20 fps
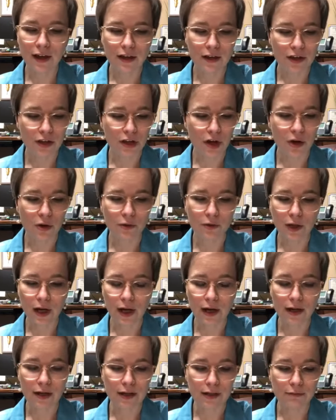You know,
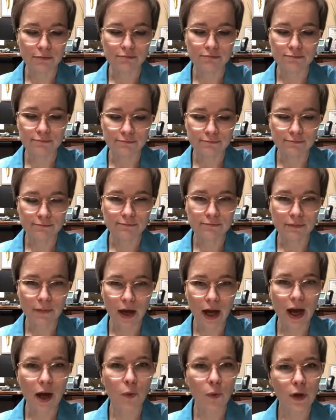
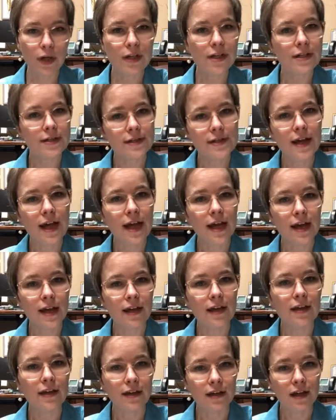I wanted to
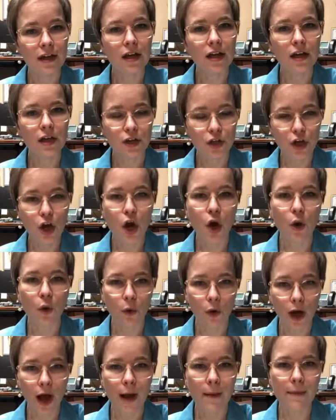say, no,
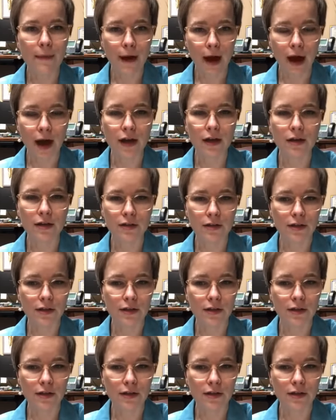I'm not.